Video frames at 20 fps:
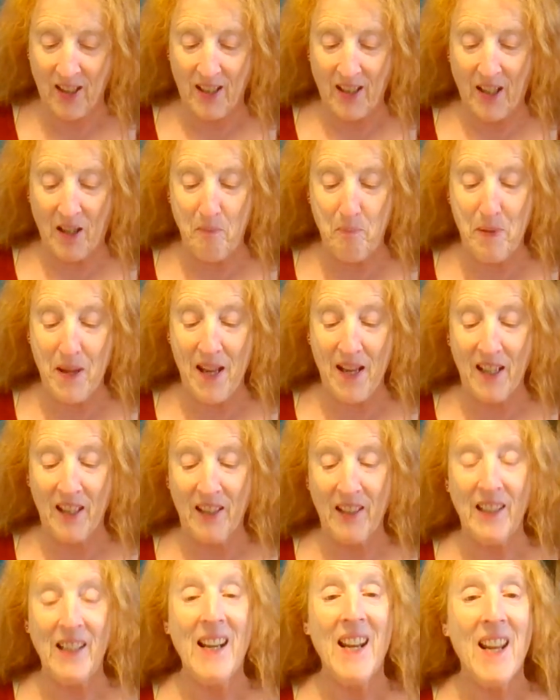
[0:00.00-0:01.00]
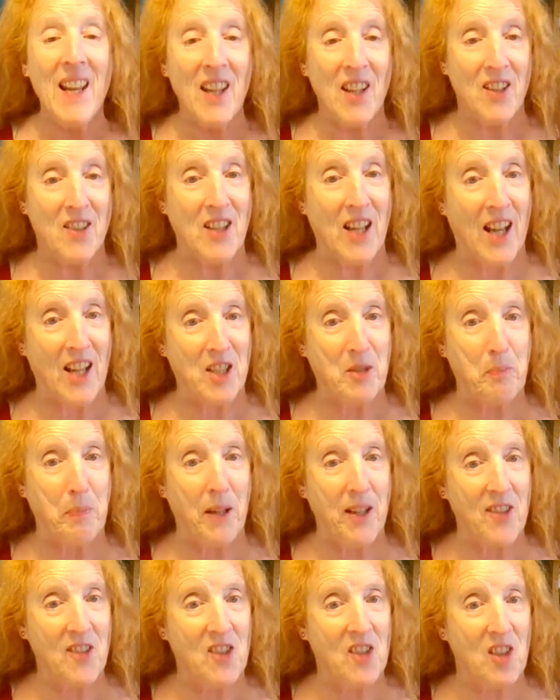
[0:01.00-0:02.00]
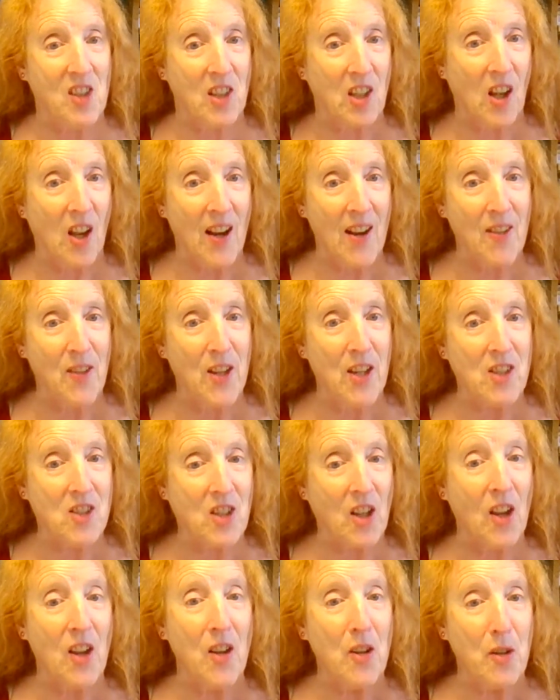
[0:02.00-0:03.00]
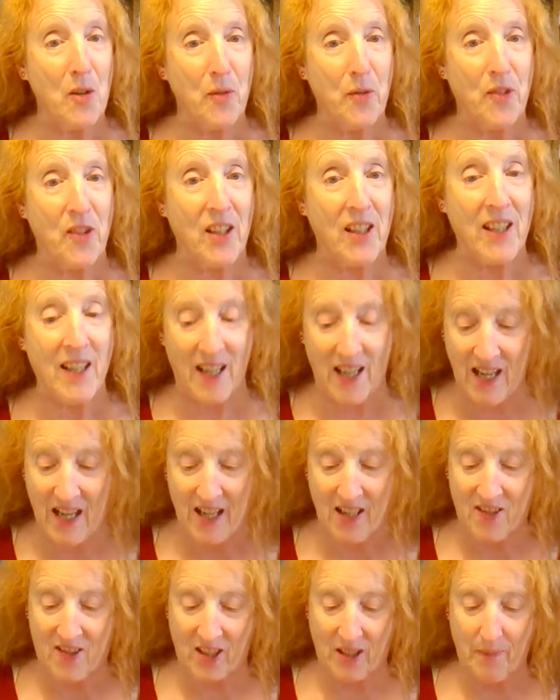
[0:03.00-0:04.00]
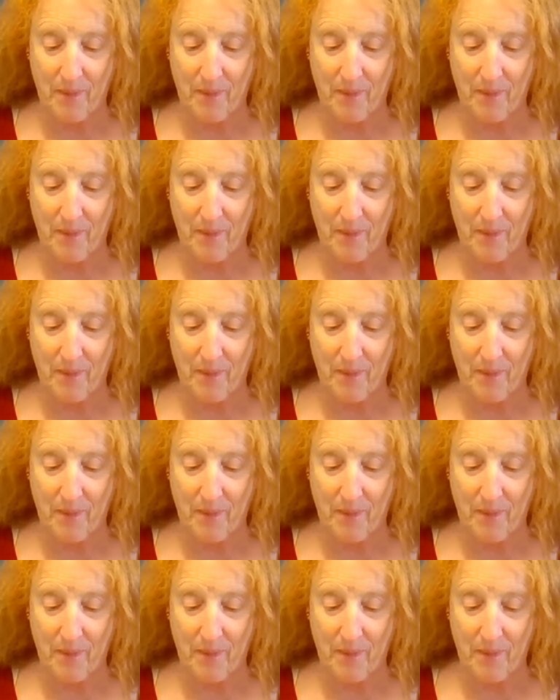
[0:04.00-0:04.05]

and being leered at by slithy toves in heat.